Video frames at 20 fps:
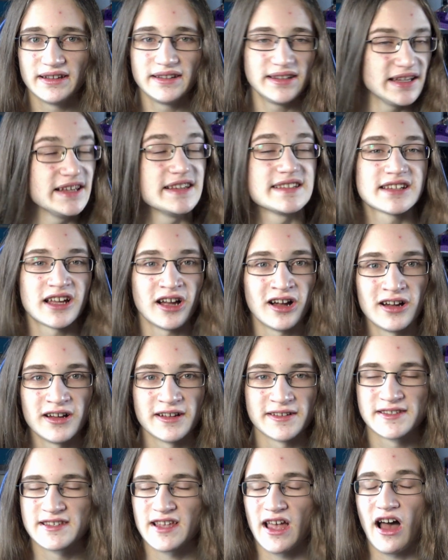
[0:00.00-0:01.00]
these
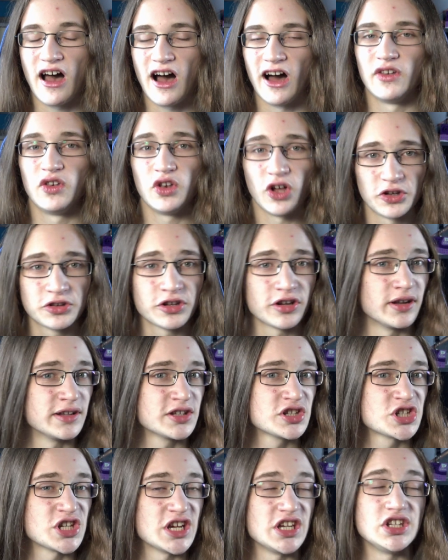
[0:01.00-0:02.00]
cards are not going
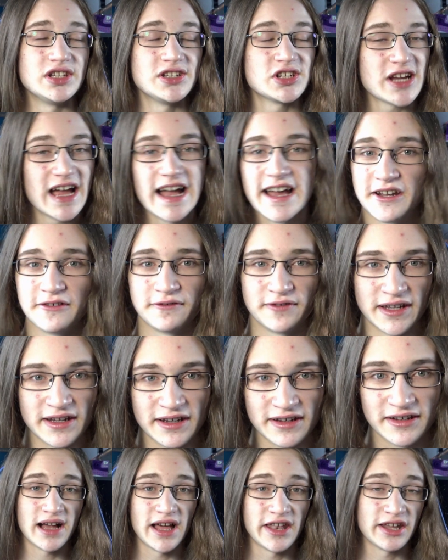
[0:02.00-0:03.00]
to change
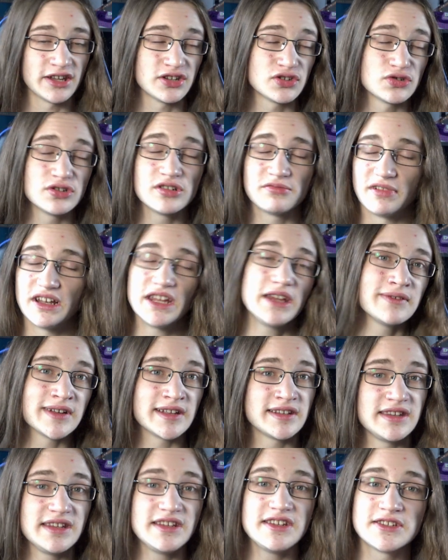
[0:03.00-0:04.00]
anything, and I truly believe
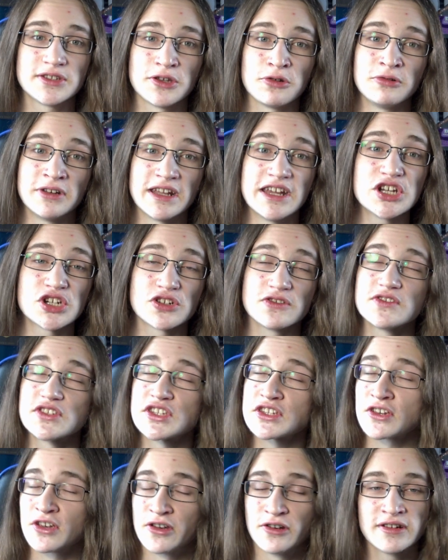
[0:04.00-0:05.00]
that these two
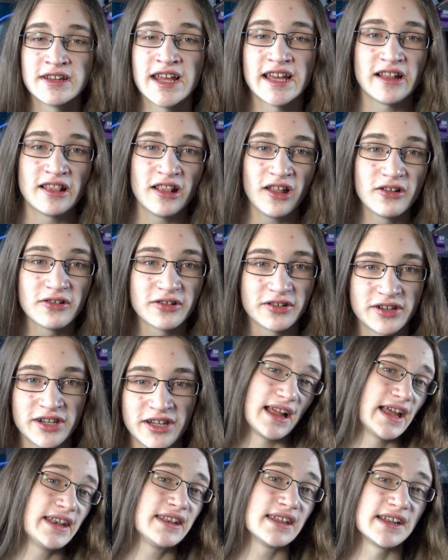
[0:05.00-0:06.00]
nations could get along,
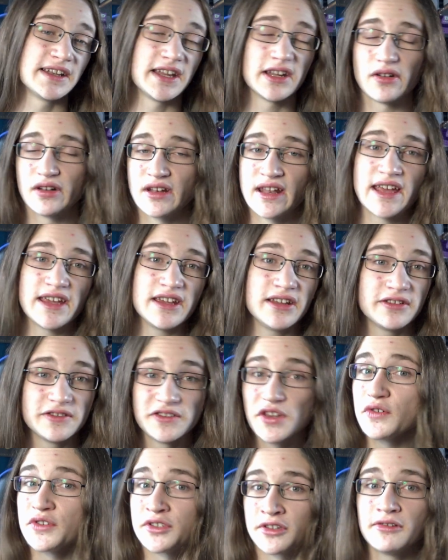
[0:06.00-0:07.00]
and at the end of the day,
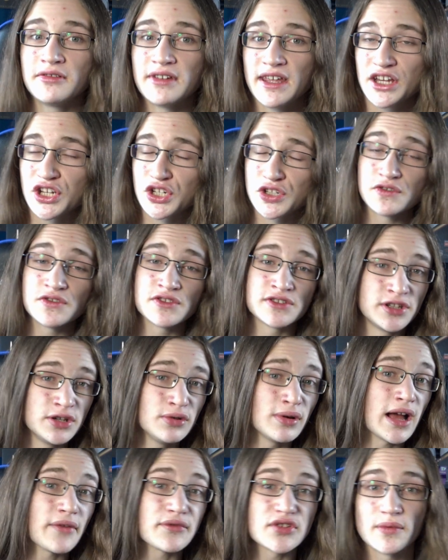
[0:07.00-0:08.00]
those two nations
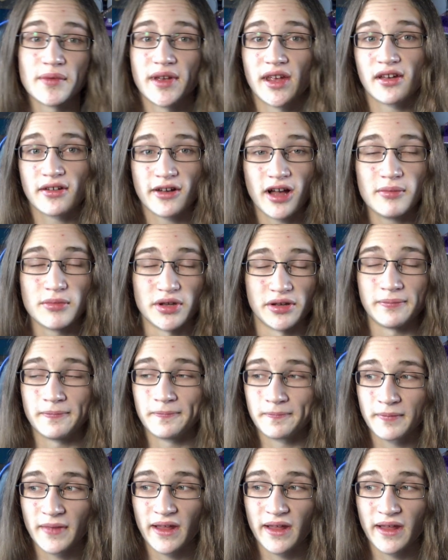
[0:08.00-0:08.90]
do have something in common.